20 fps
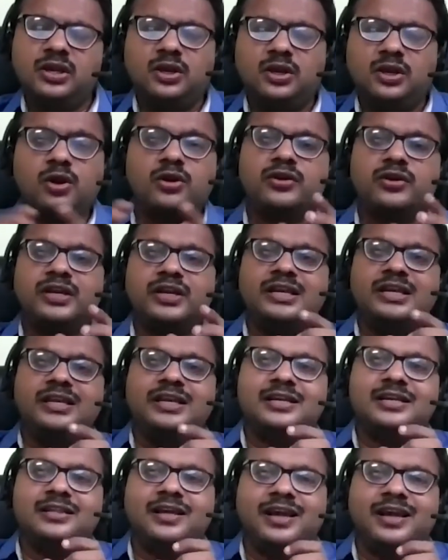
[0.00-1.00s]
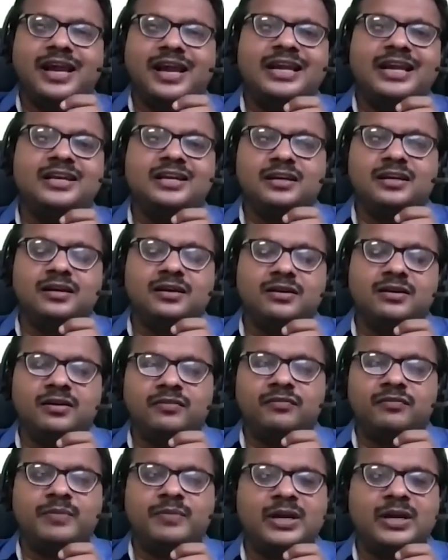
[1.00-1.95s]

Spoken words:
Not really at the end of